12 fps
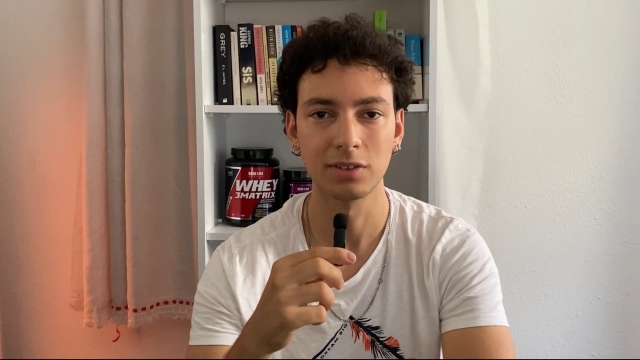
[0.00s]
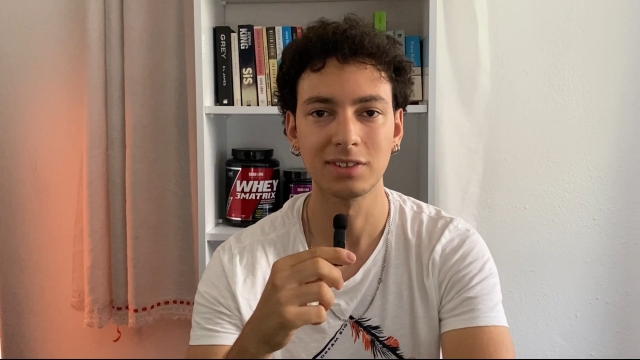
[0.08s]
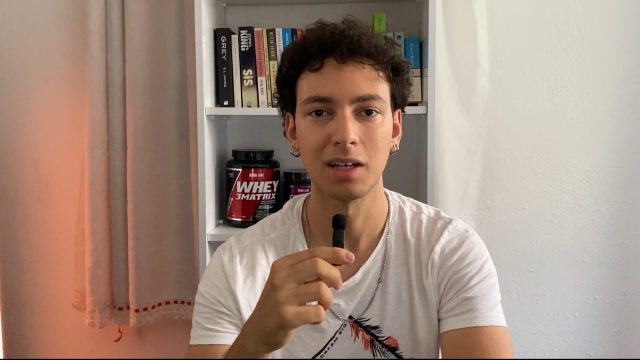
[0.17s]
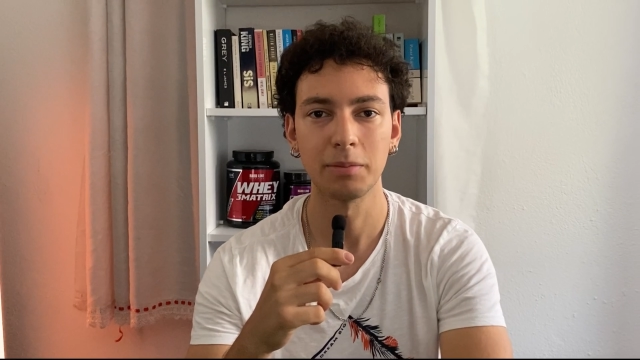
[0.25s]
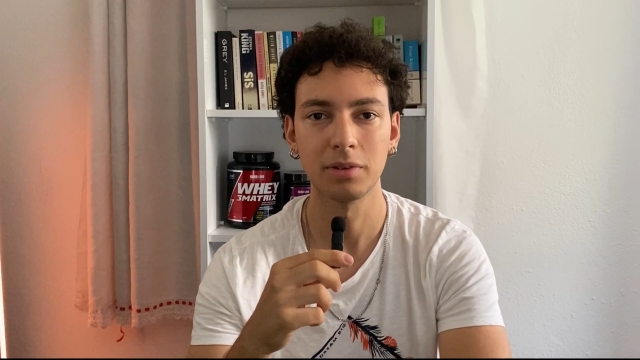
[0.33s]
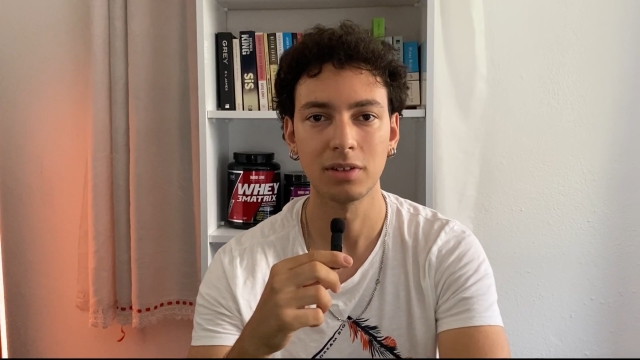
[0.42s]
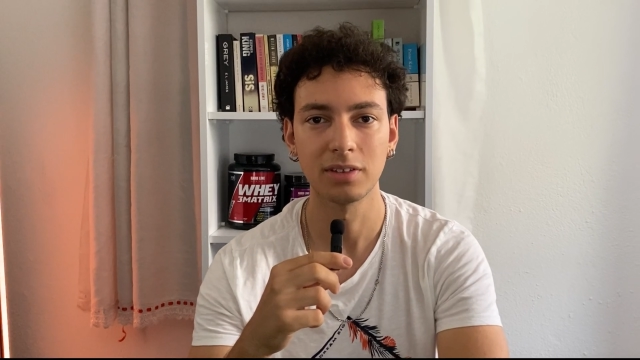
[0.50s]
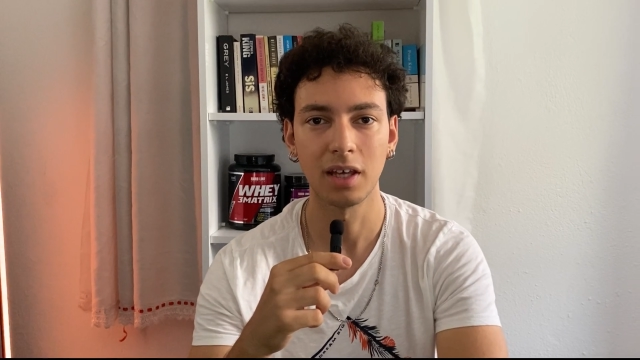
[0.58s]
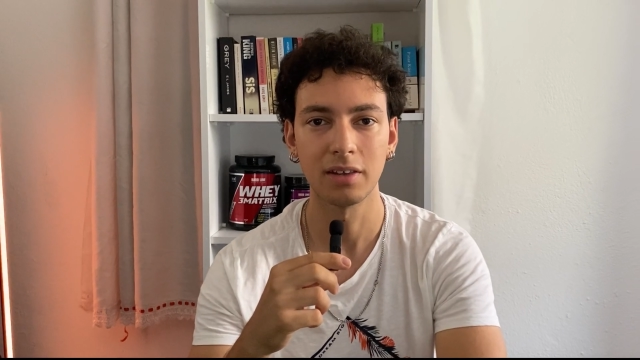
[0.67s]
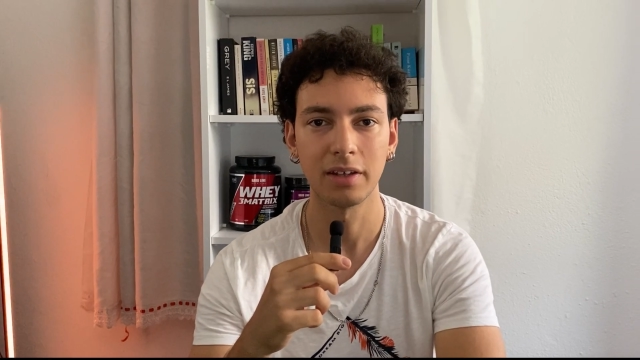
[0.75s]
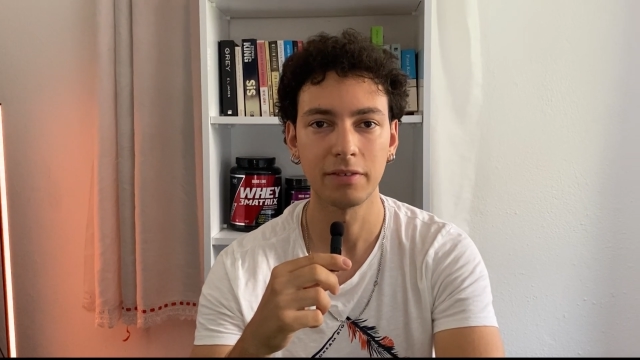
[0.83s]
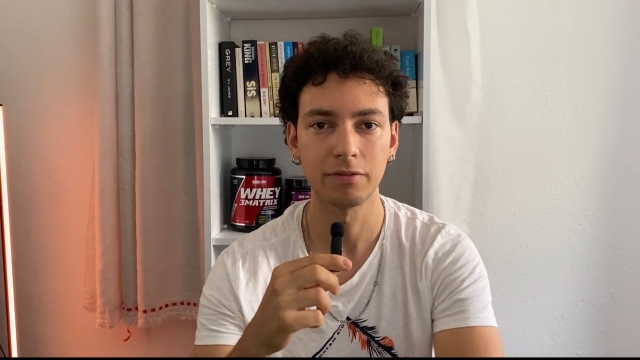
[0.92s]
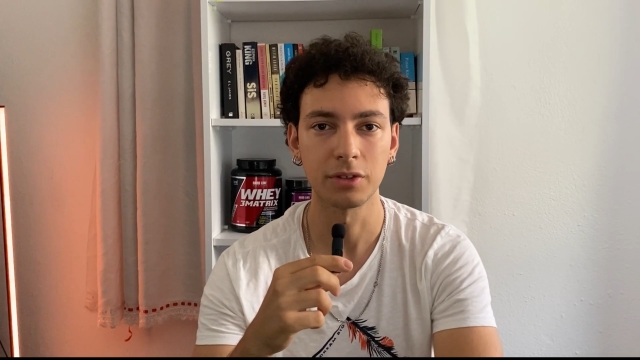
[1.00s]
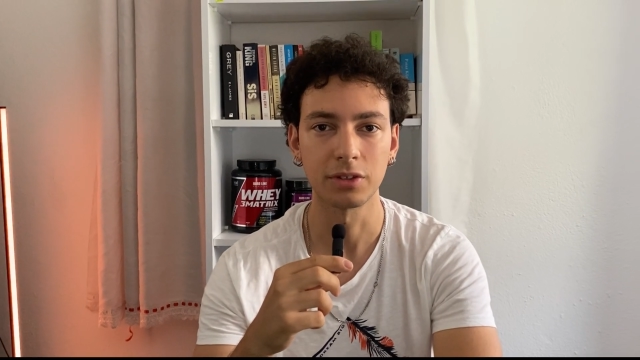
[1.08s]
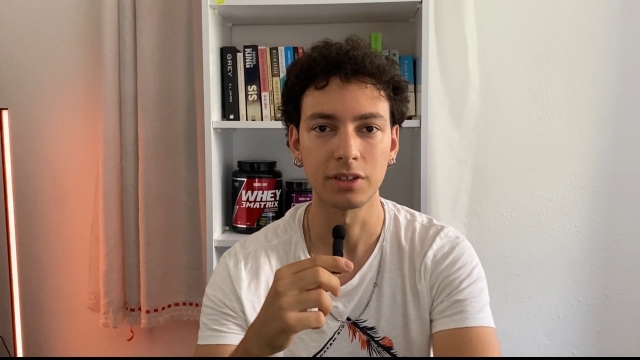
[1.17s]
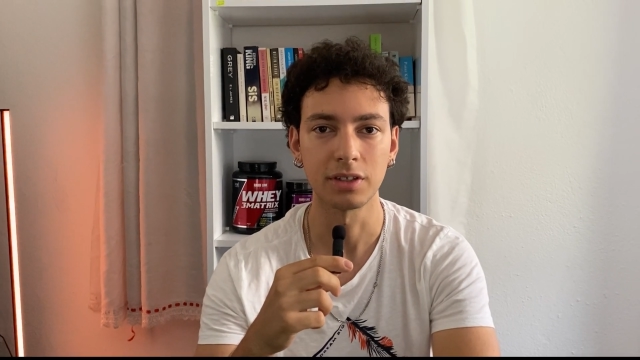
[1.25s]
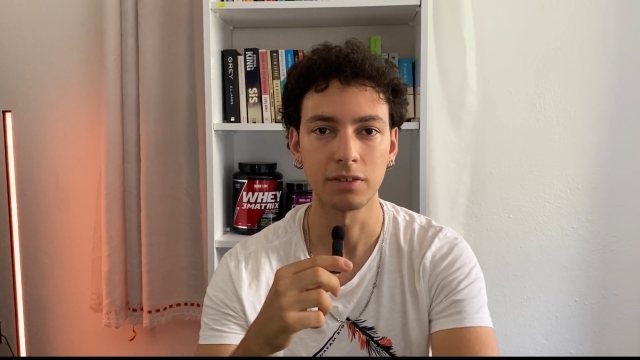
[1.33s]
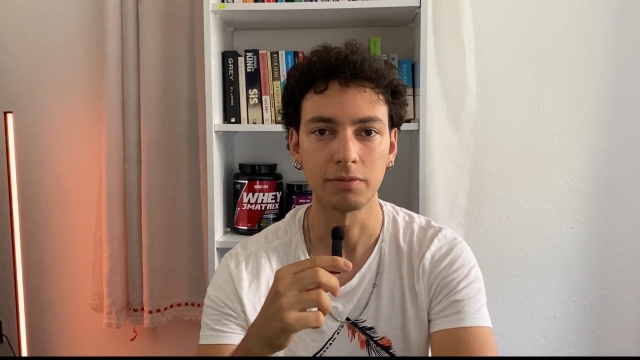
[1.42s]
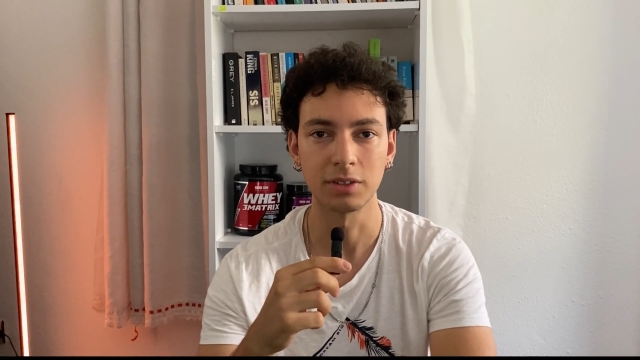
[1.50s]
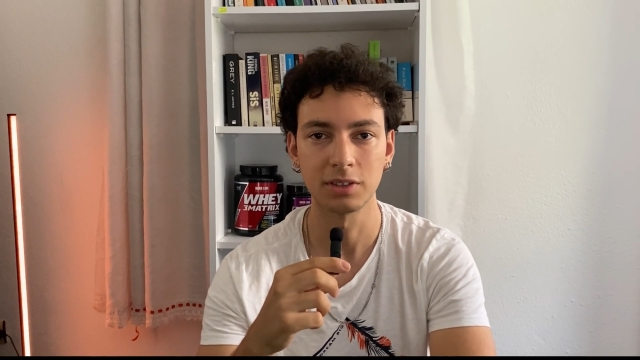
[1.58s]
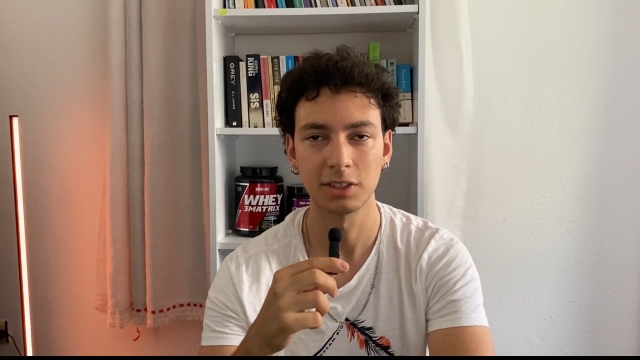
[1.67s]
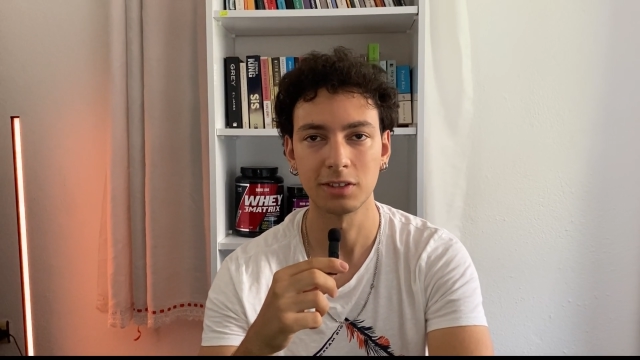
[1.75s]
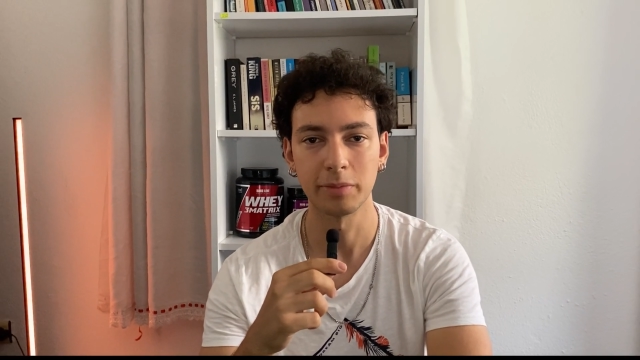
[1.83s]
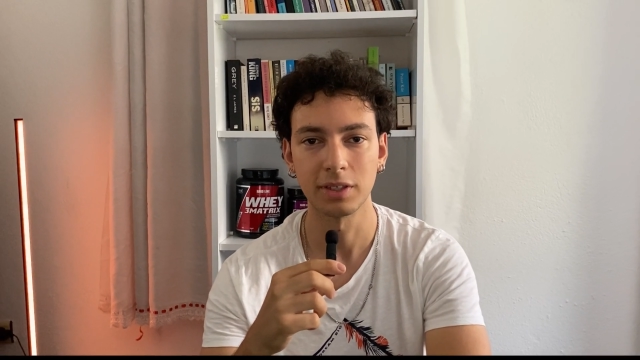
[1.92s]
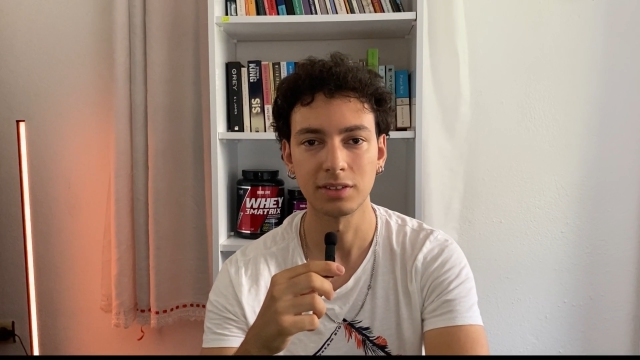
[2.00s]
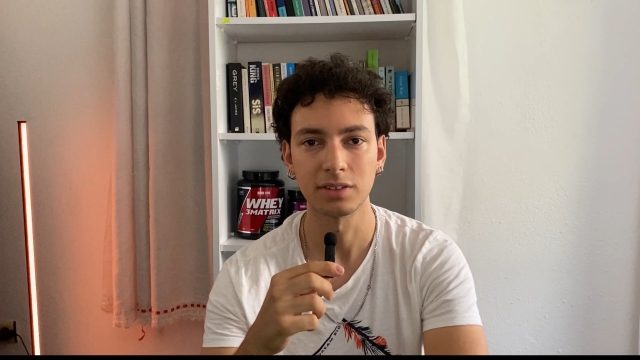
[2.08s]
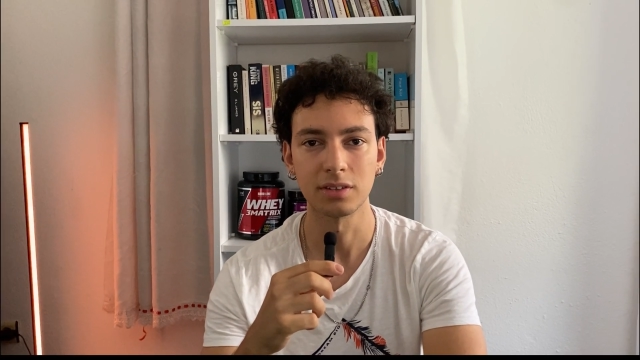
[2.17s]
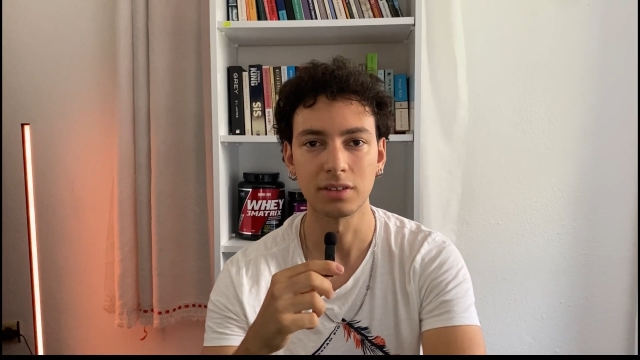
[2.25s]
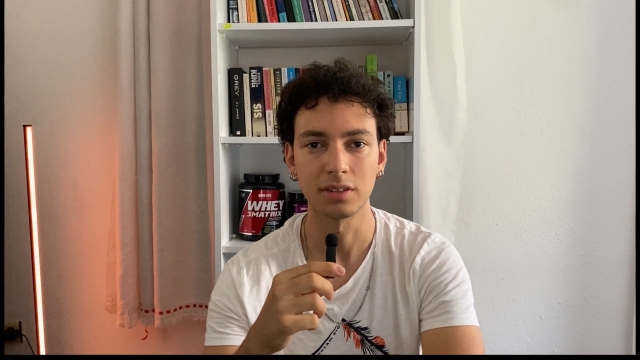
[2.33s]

example, deadline for the winter semester